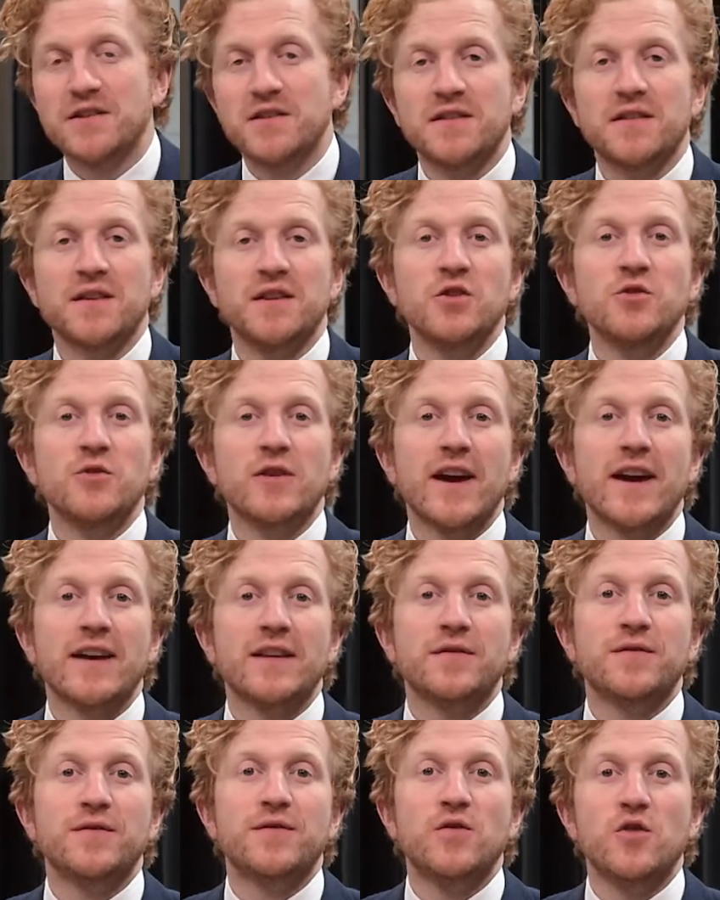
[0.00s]
She's the
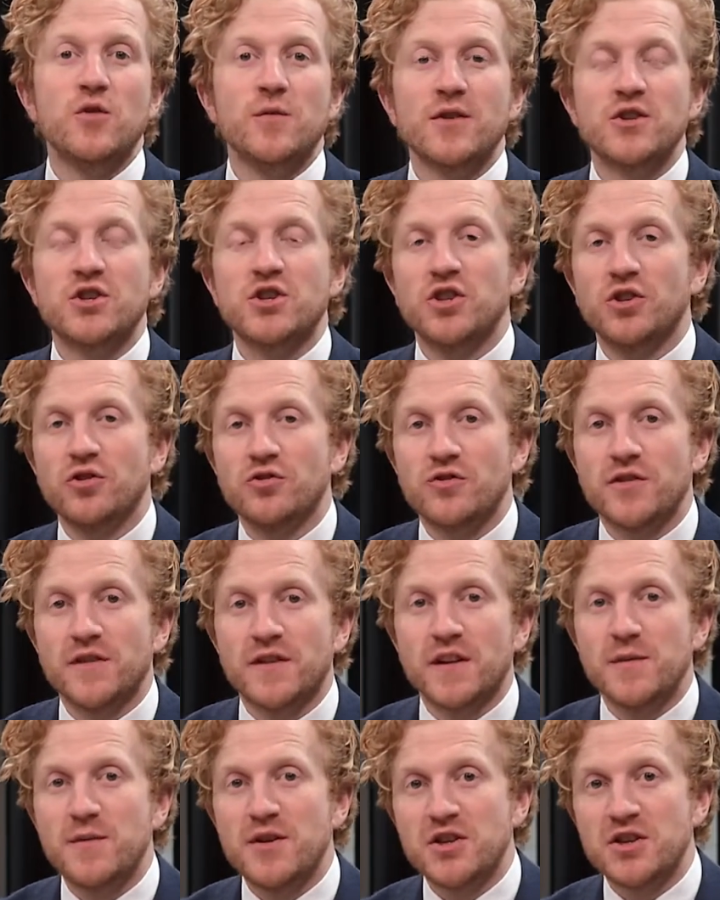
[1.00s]
UK's former Children's
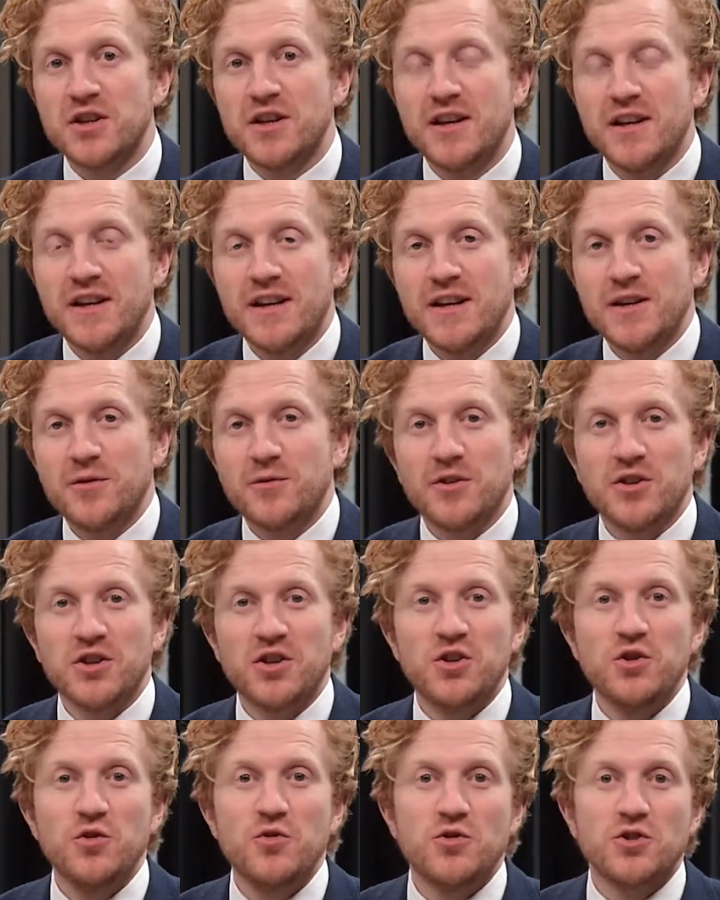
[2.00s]
Commissioner with a
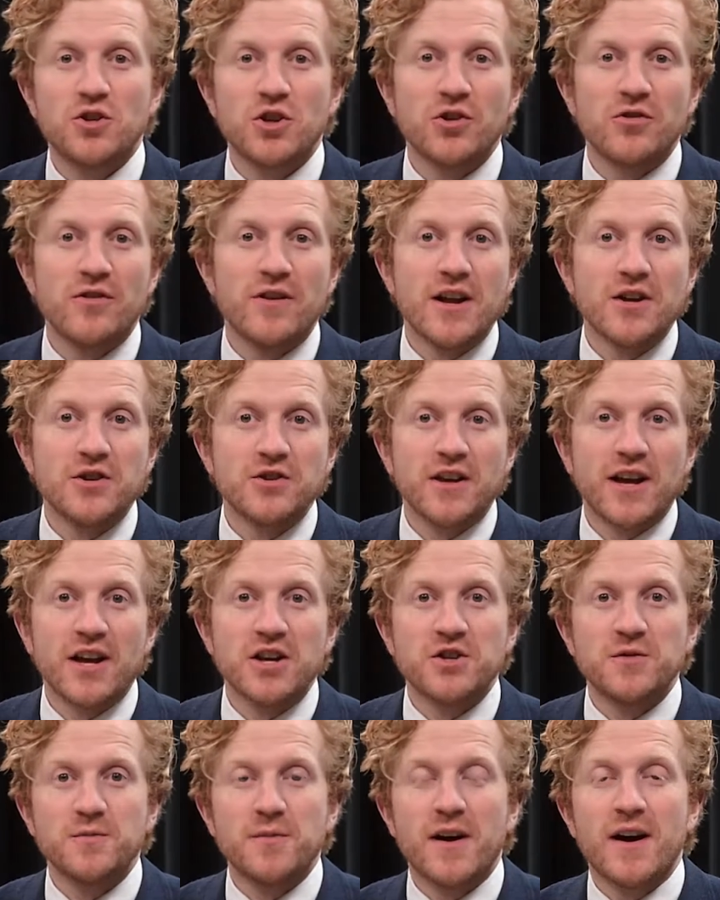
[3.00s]
huge career in
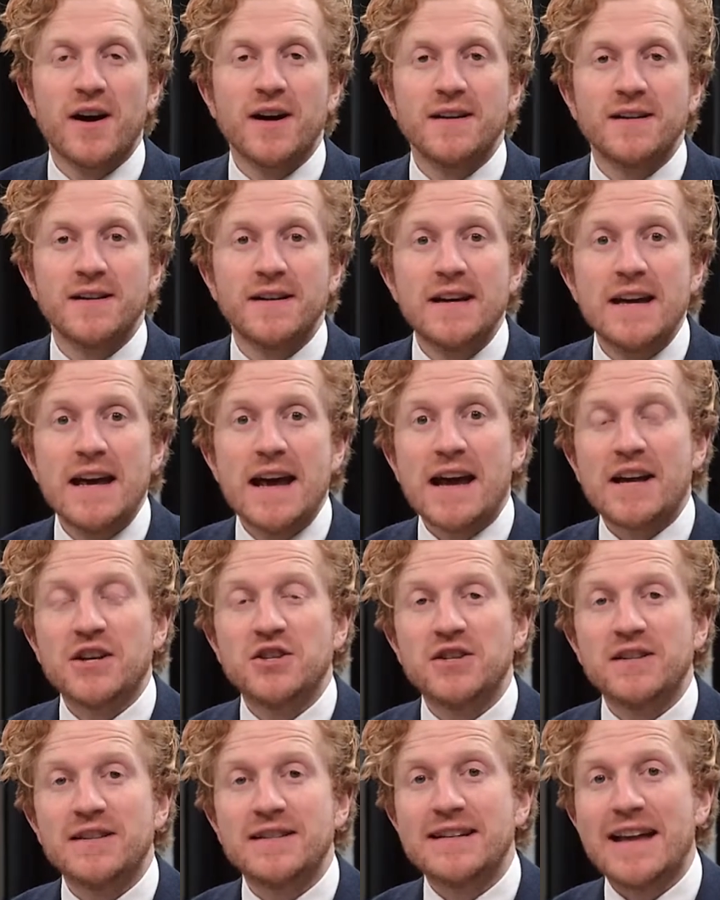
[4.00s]
education behind her, and
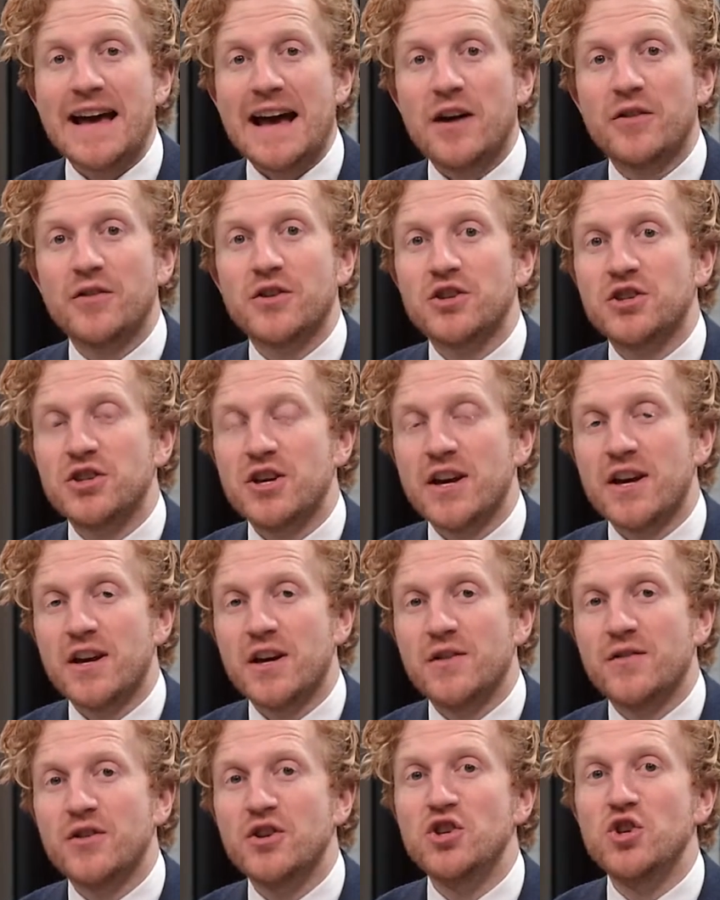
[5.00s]
she's now the chair
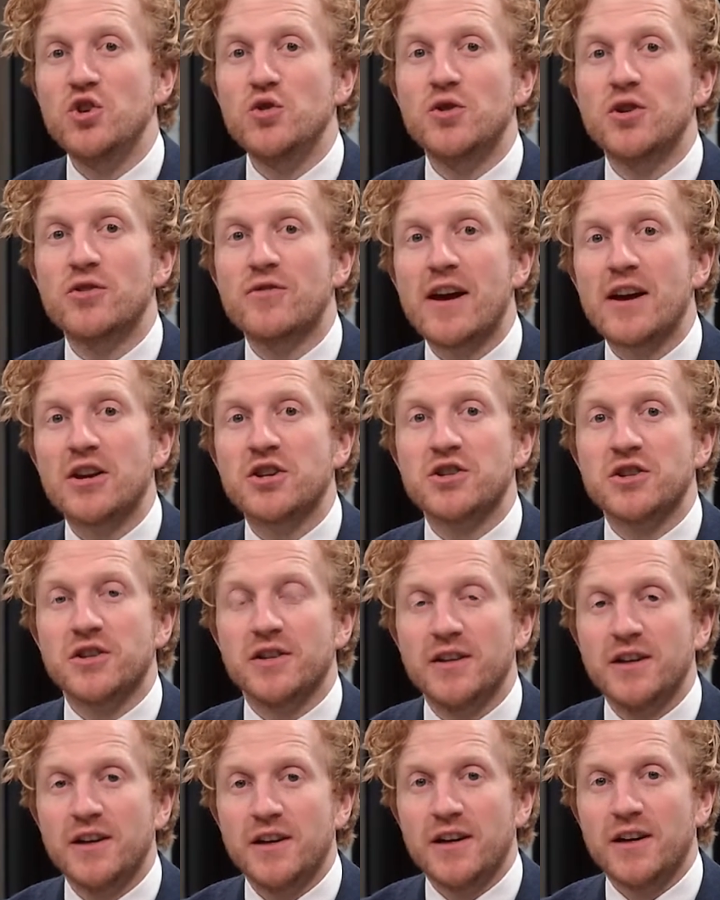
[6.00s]
of A New Direction,
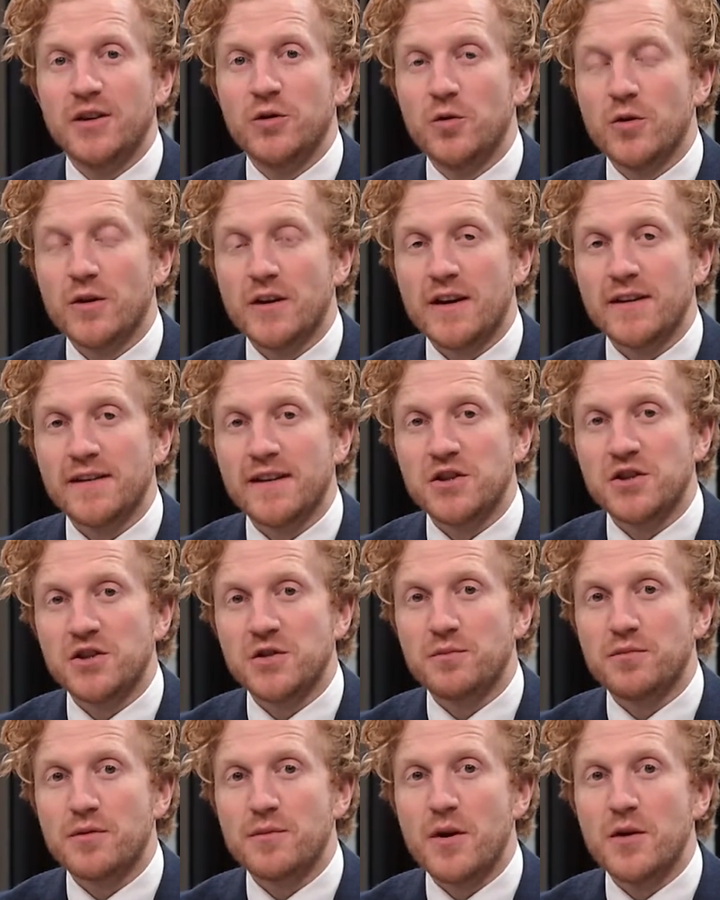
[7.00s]
an
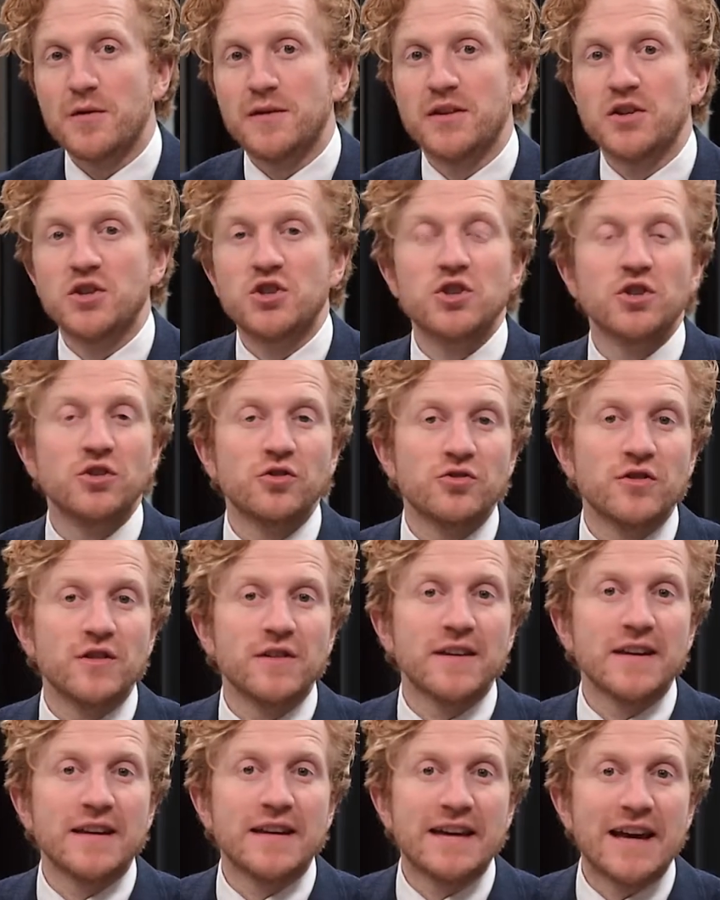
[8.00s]
organisation promoting
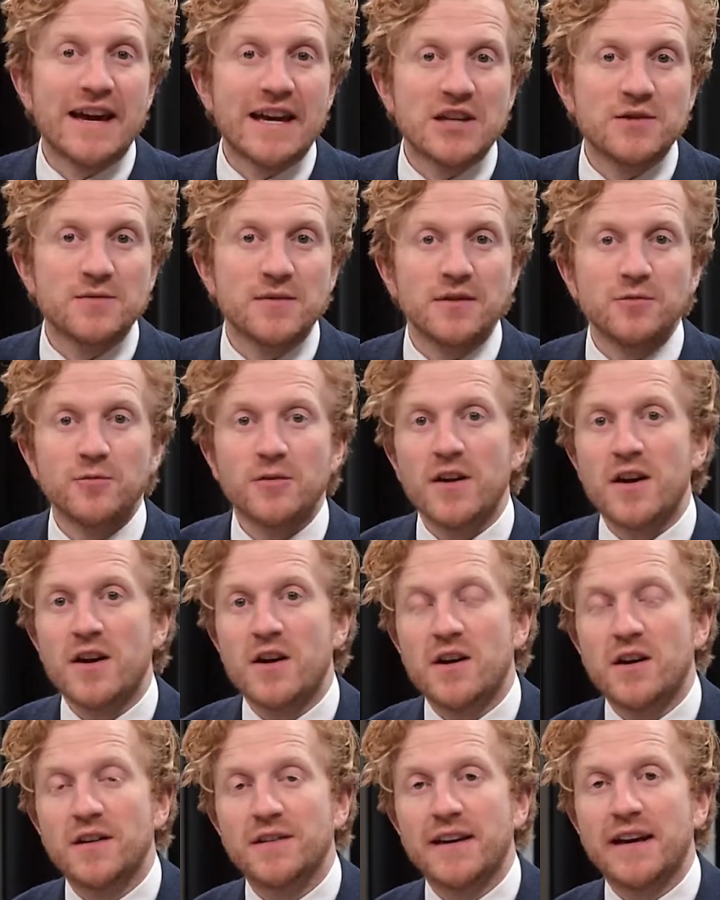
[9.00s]
children's engagement with
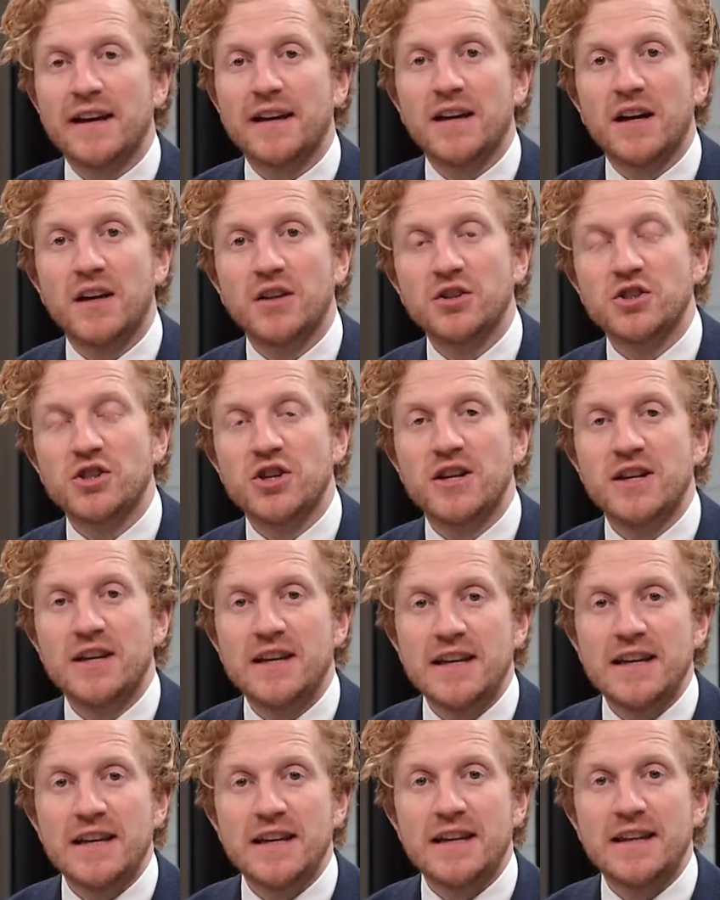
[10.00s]
art and culture
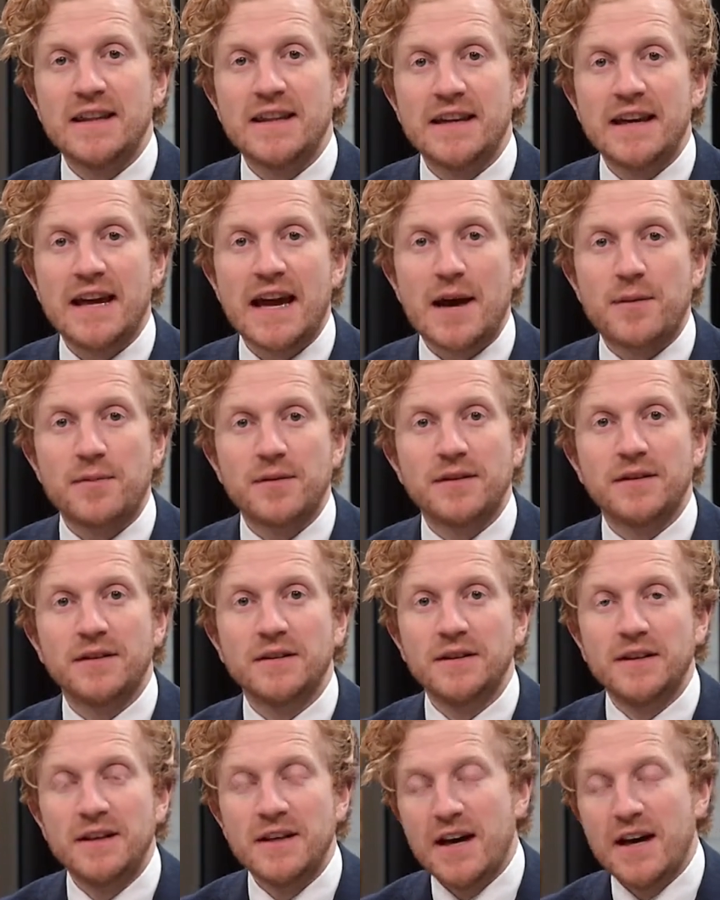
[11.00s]
in the capital.